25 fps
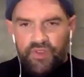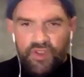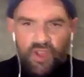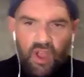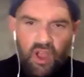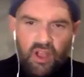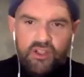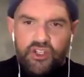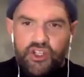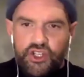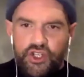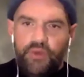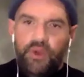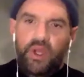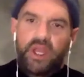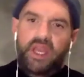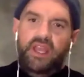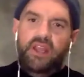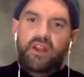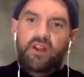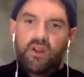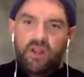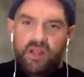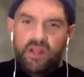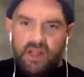touch you
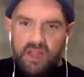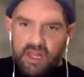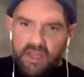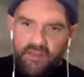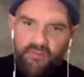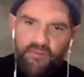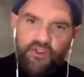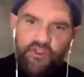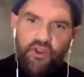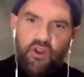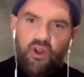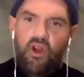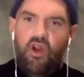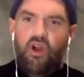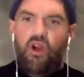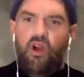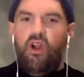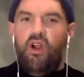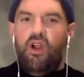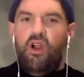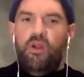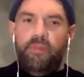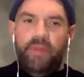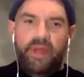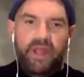here and lift your
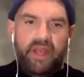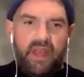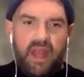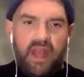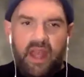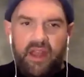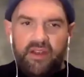arm and,